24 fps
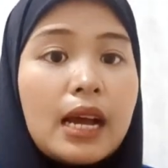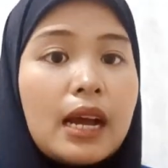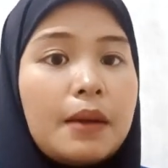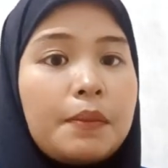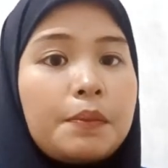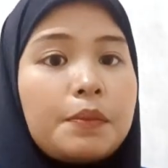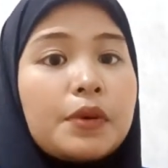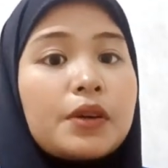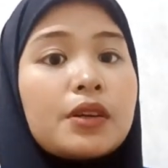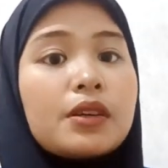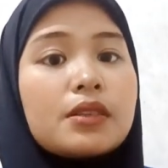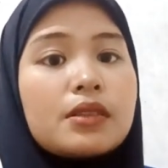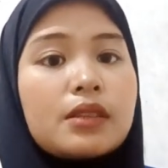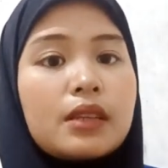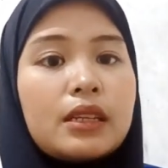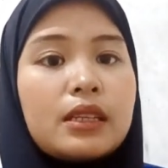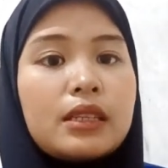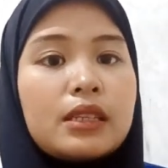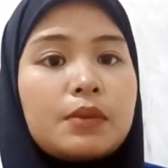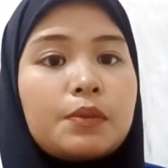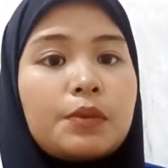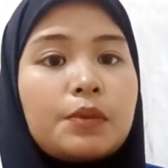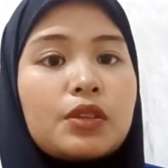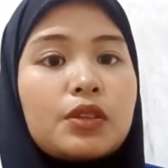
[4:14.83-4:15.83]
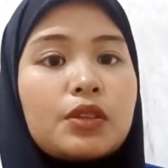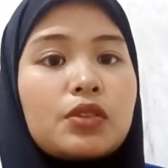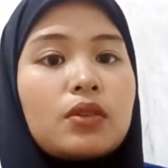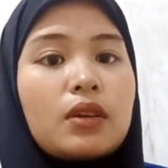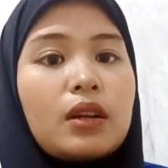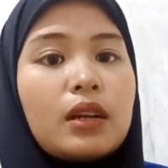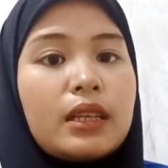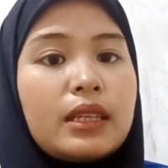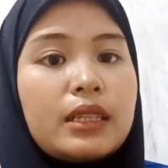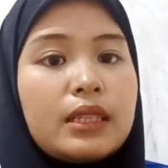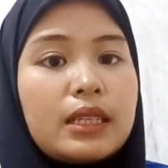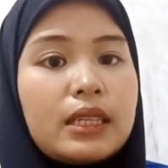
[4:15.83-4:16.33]
A person's
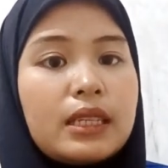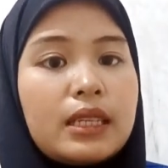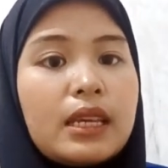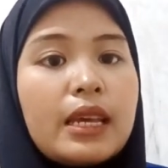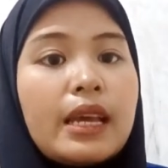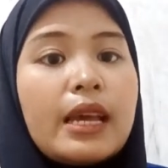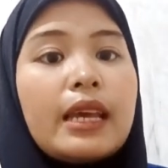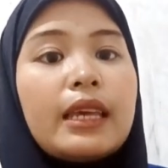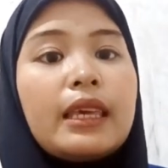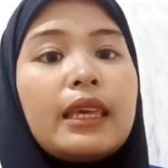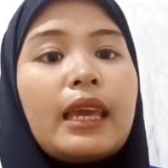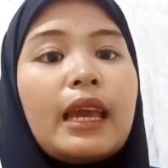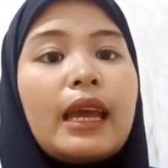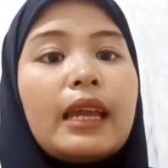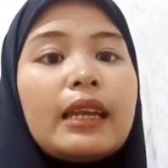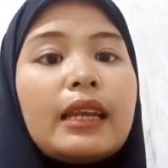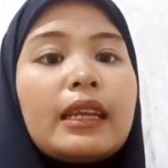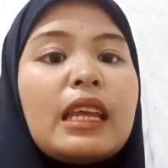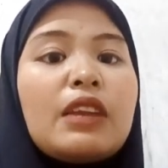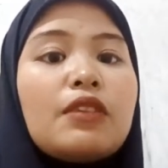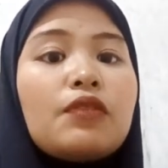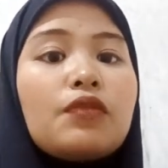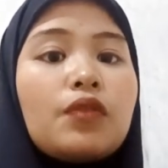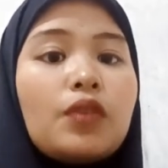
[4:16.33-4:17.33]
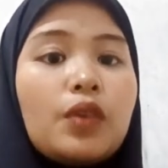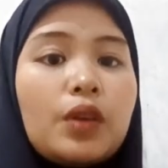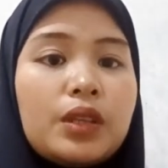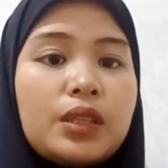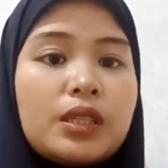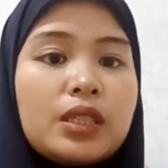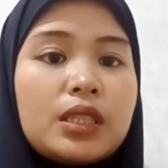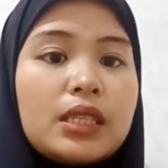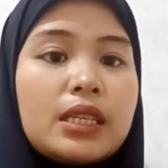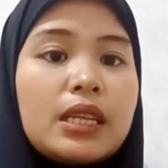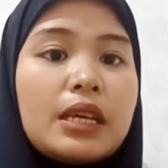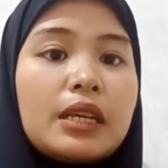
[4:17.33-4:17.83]
personality can
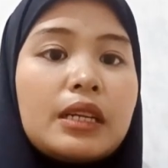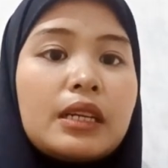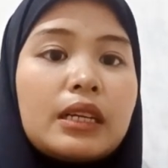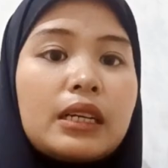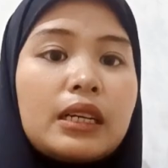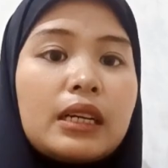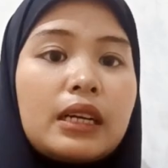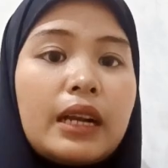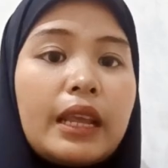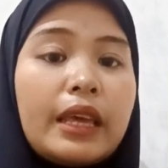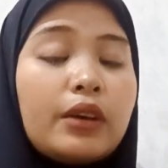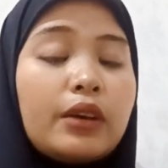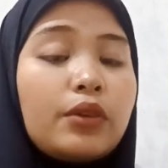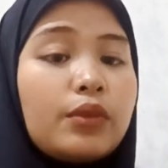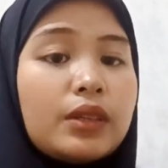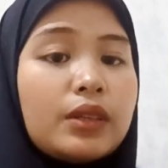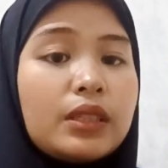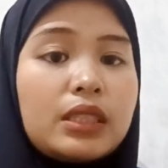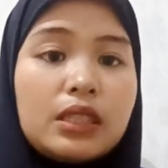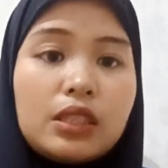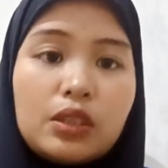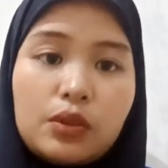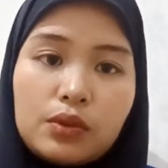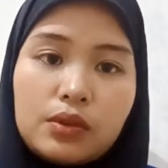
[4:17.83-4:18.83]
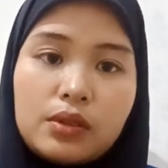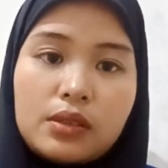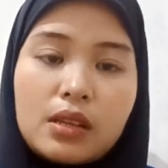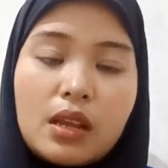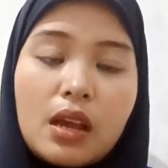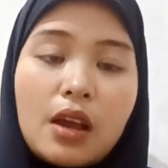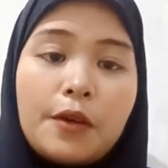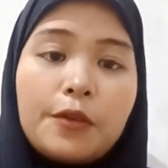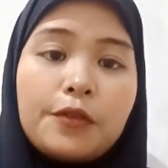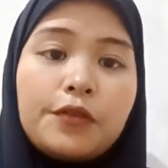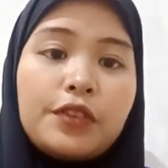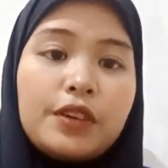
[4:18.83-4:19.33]
influence their language use.
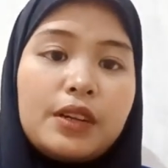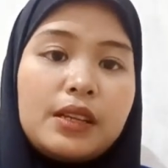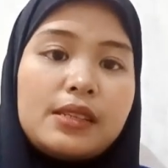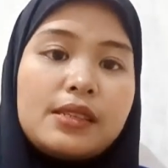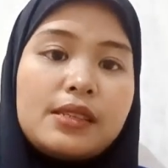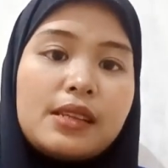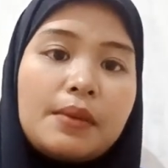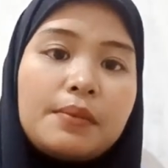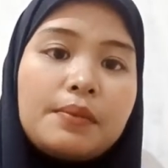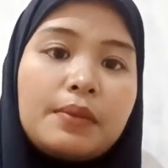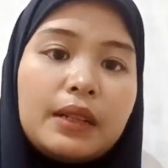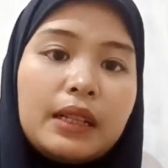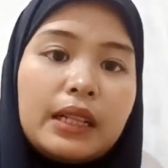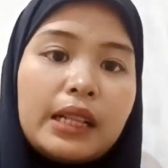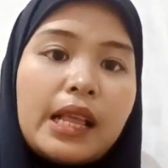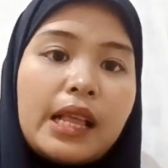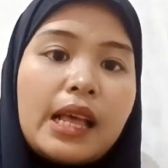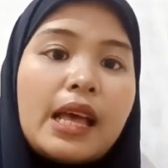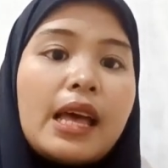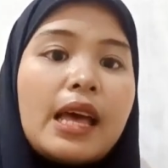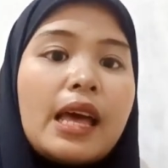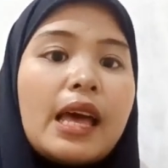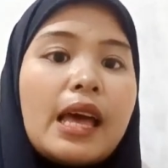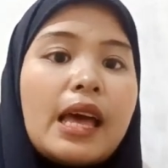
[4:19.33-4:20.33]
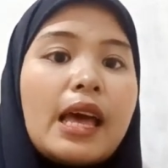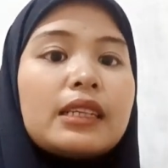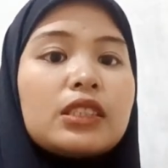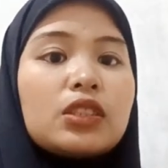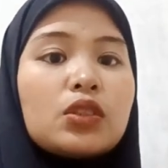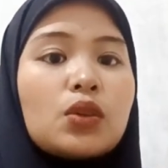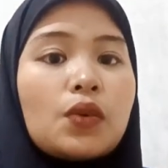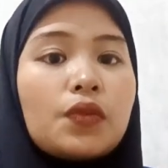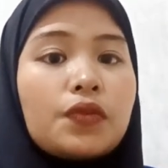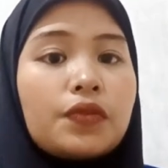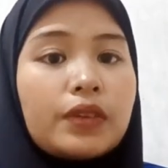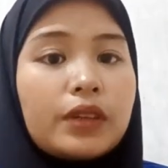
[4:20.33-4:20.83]
For example,
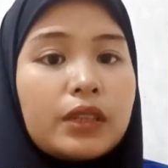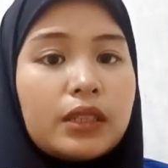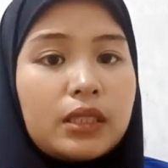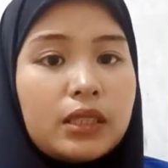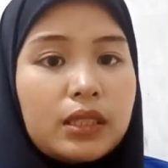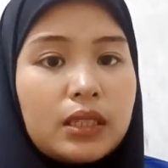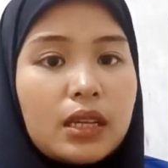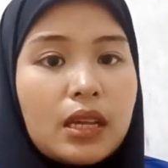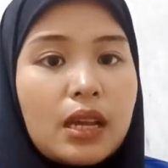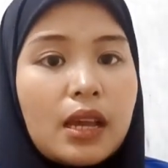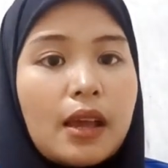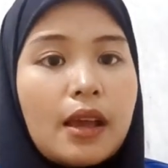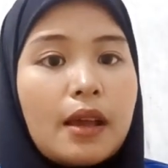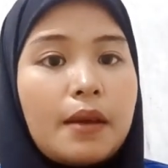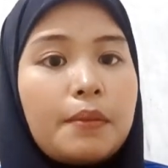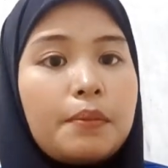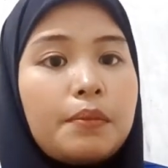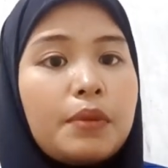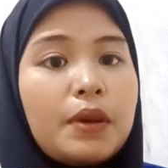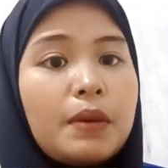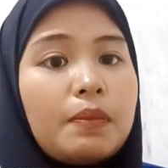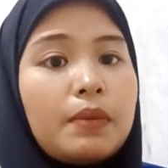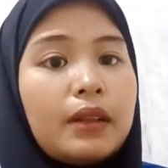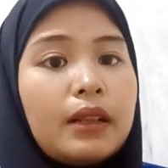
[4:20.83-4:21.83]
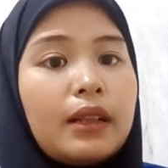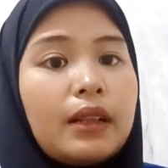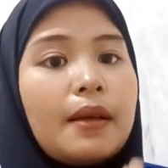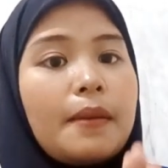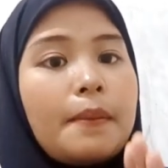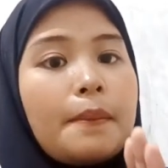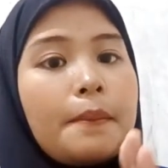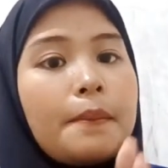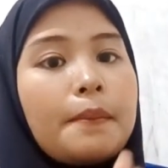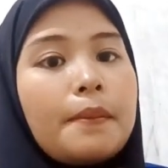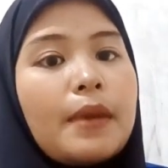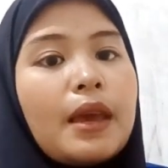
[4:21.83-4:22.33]
extrovert people
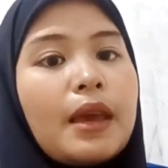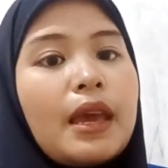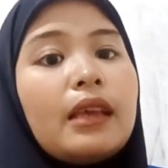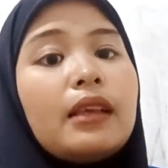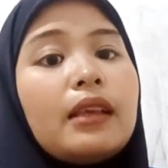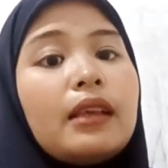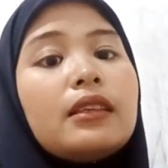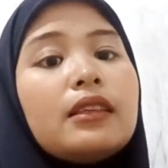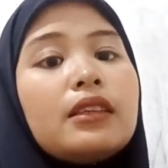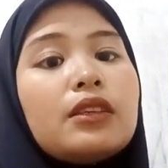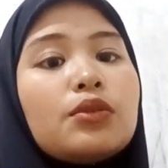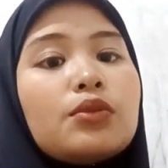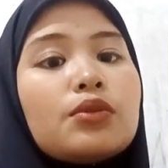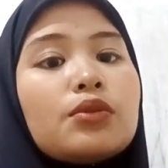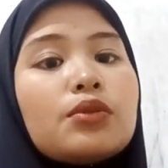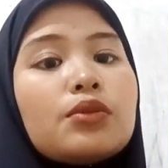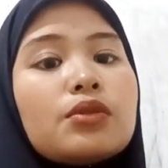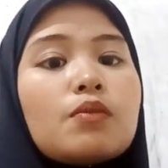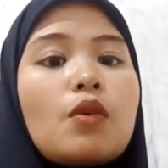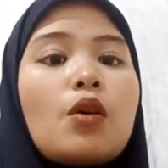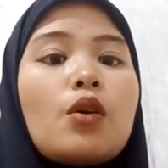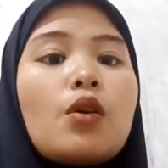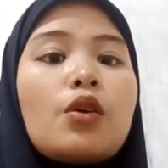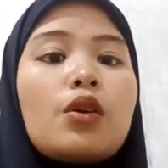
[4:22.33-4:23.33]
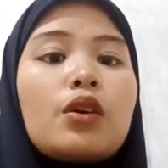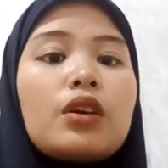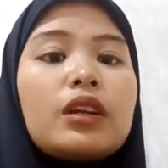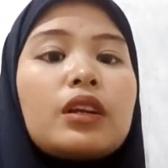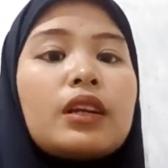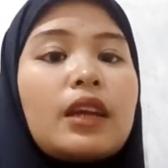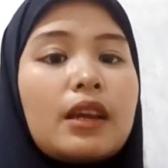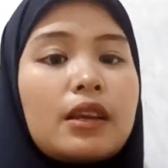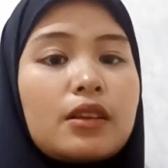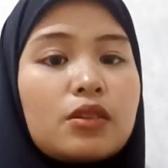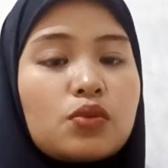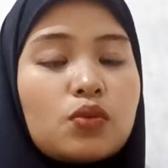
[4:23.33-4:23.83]
may use more
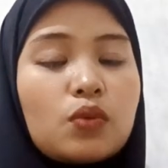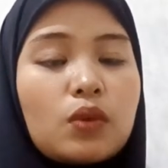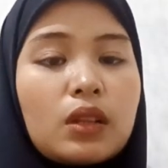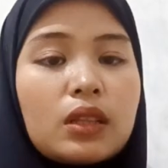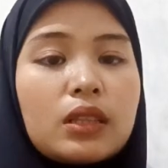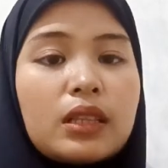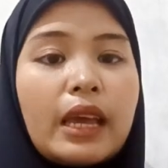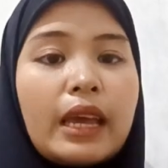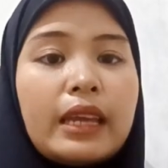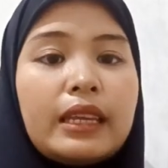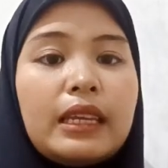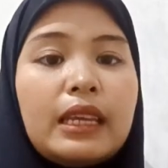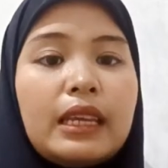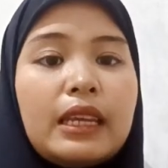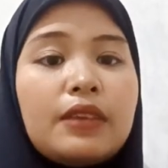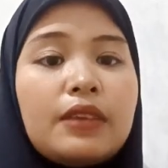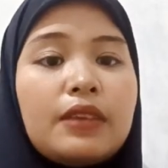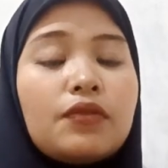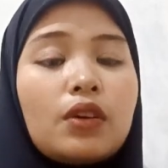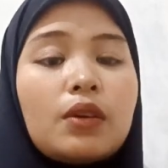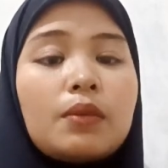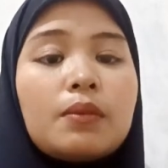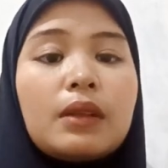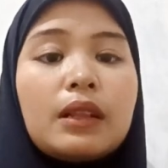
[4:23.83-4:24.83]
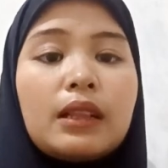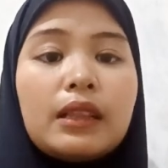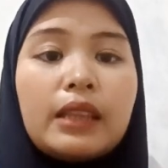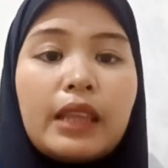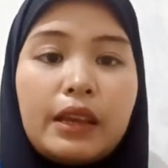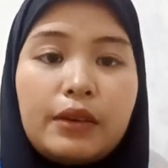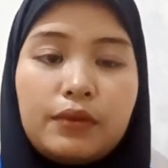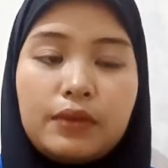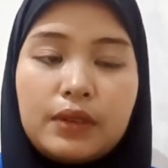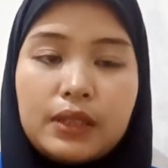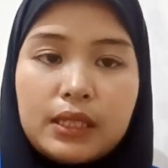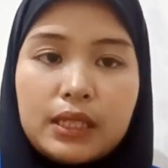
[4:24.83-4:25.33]
casual and informal
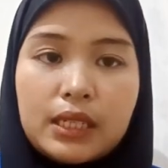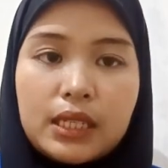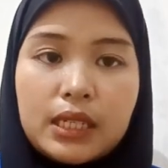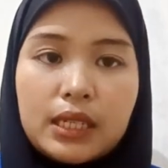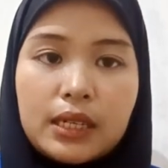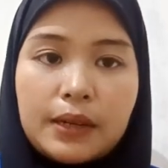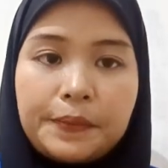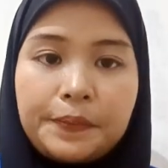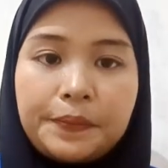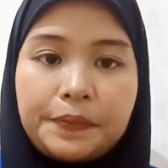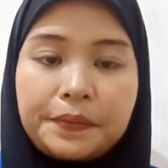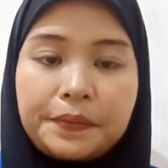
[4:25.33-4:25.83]
language.